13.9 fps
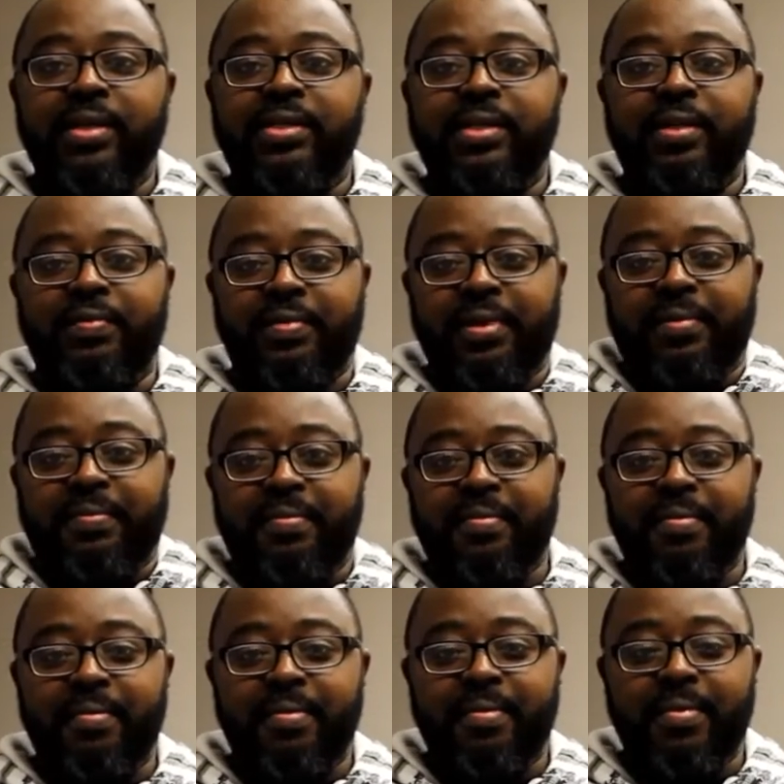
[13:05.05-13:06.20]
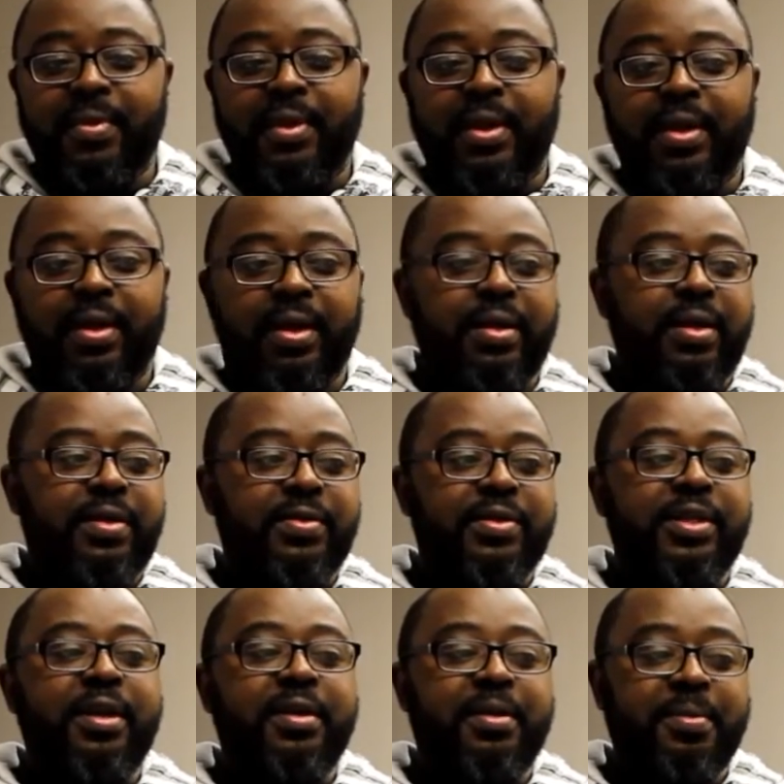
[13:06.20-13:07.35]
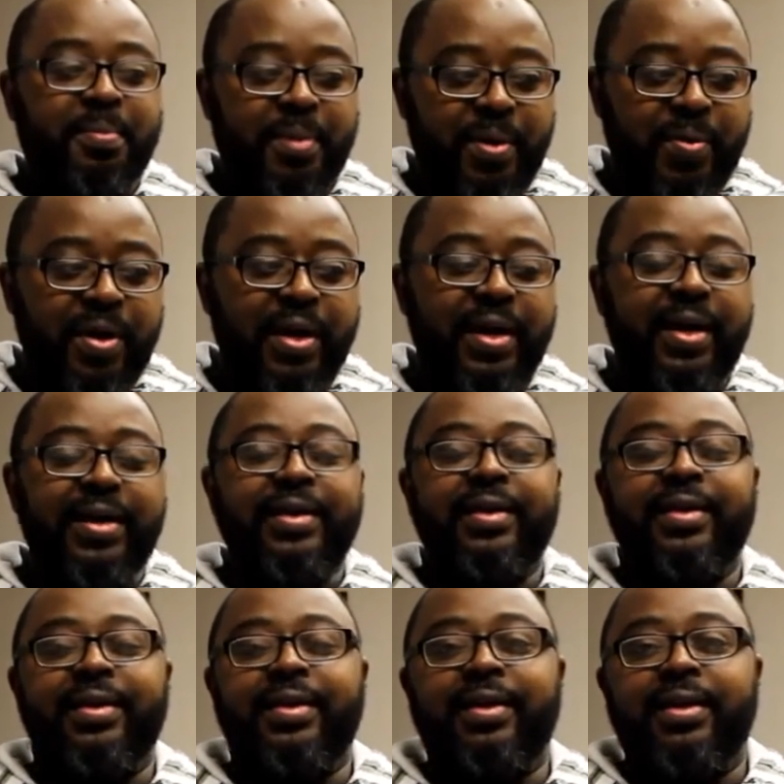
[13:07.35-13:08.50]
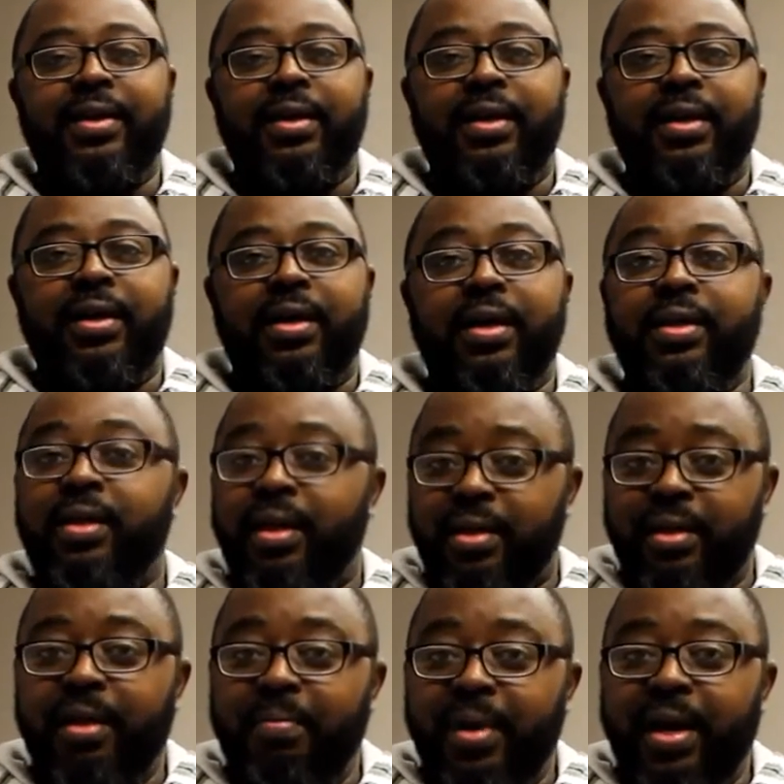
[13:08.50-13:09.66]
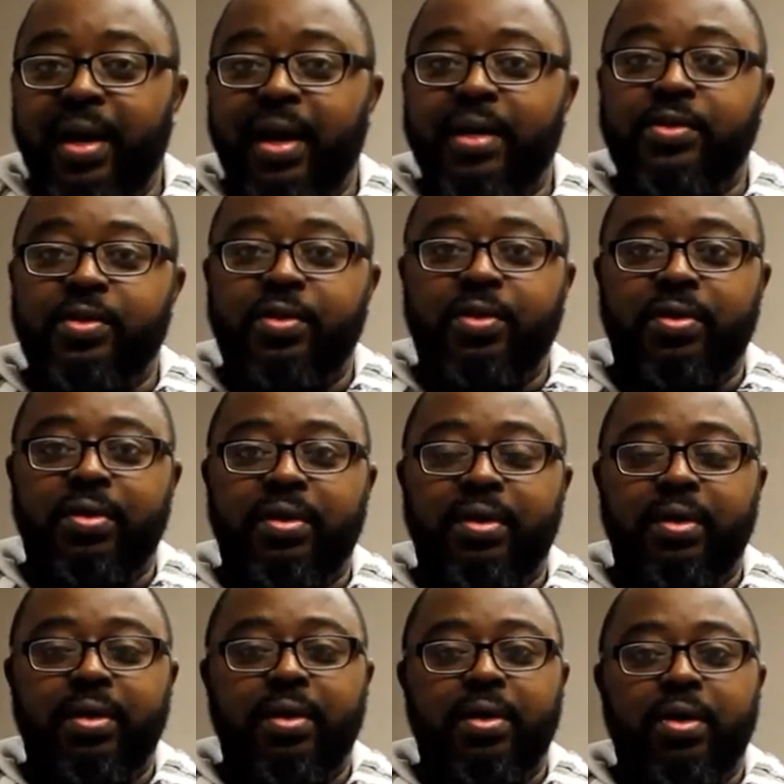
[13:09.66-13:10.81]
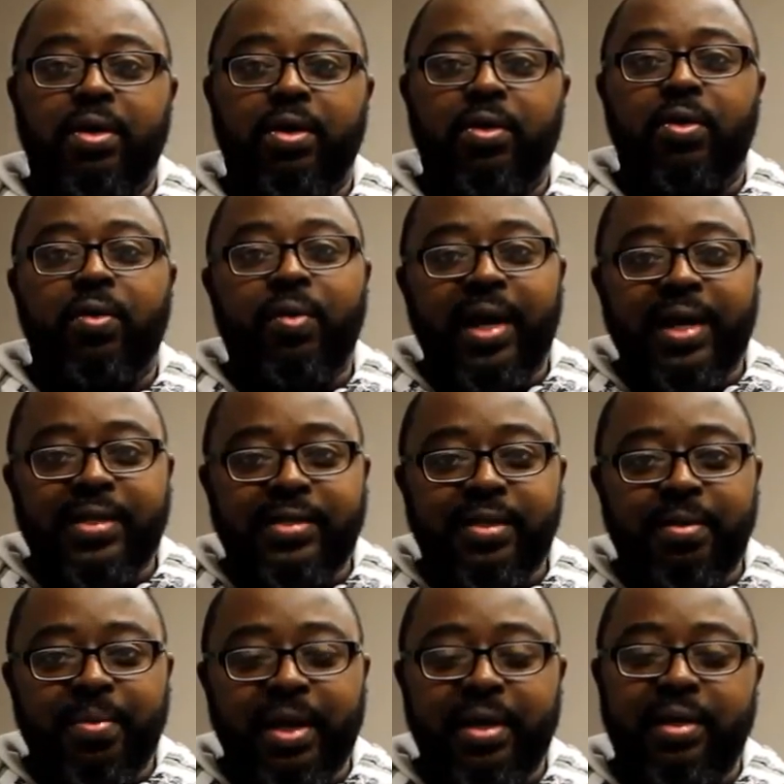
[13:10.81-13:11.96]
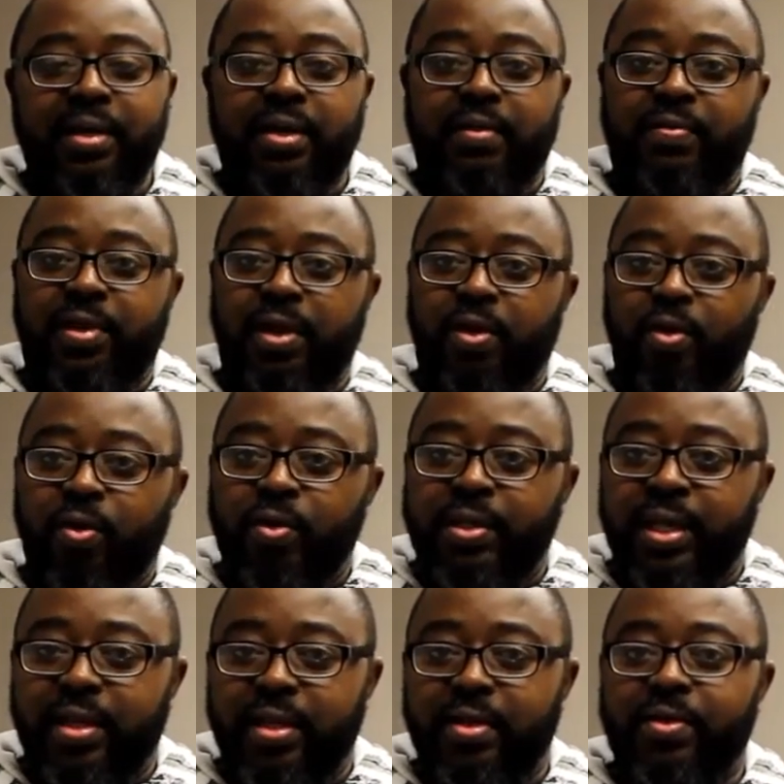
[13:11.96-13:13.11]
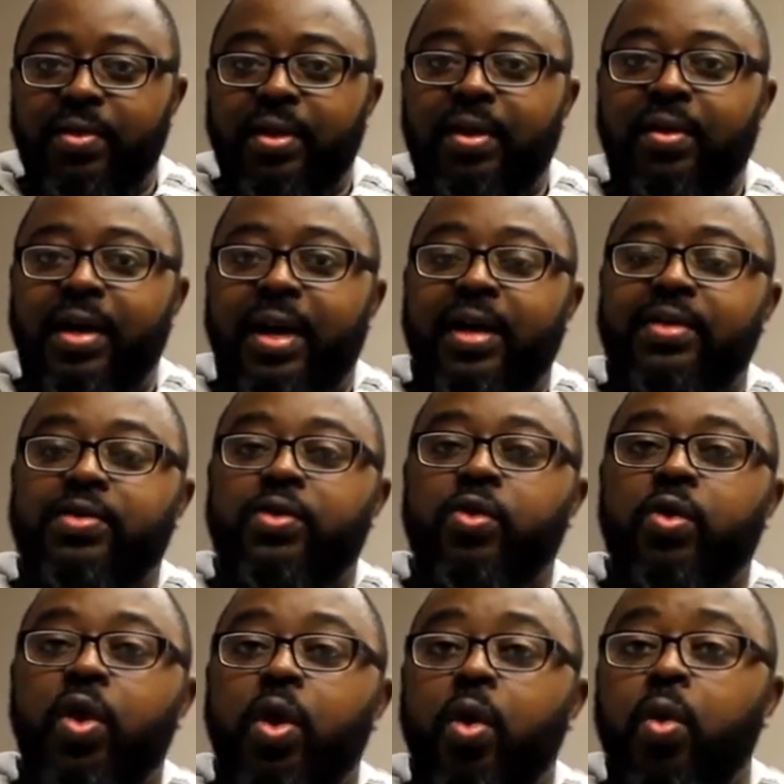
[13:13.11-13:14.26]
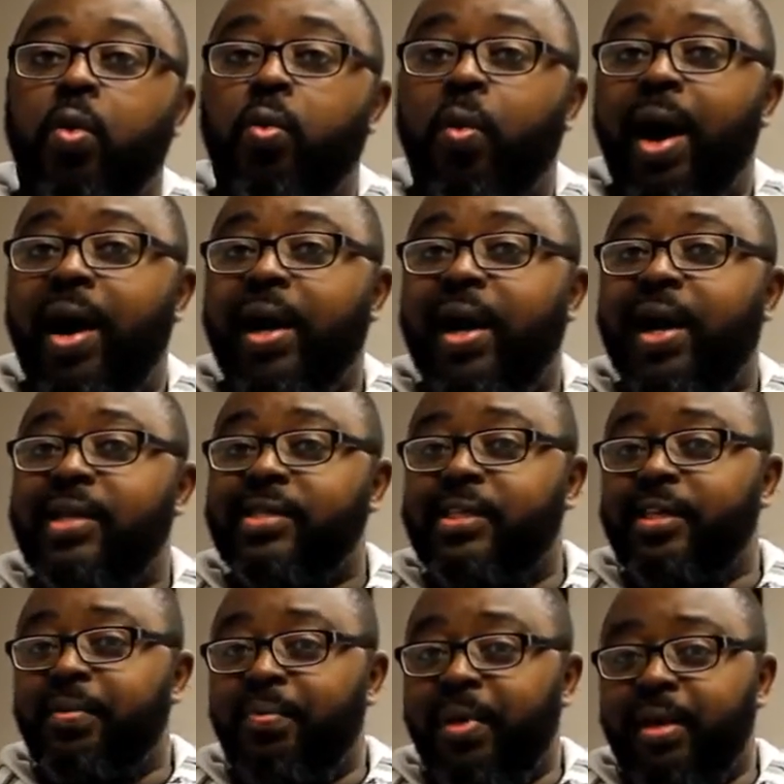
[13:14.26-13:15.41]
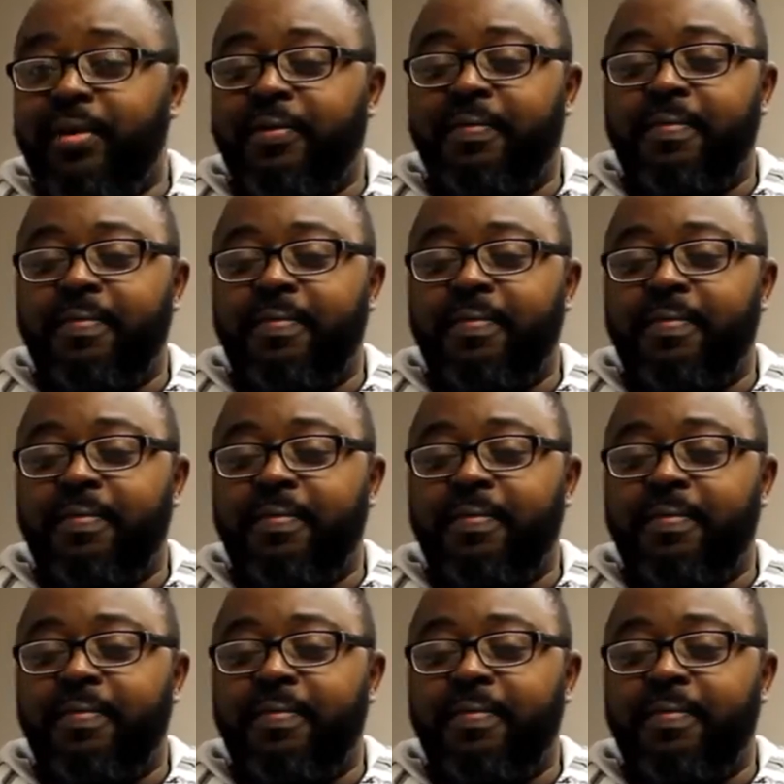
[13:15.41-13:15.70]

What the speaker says: Stephen. And then you say, Mangwanani. And then they might ask you, Ko Wakasimba. If they're older than you, they're going to ask you, Wakasimba.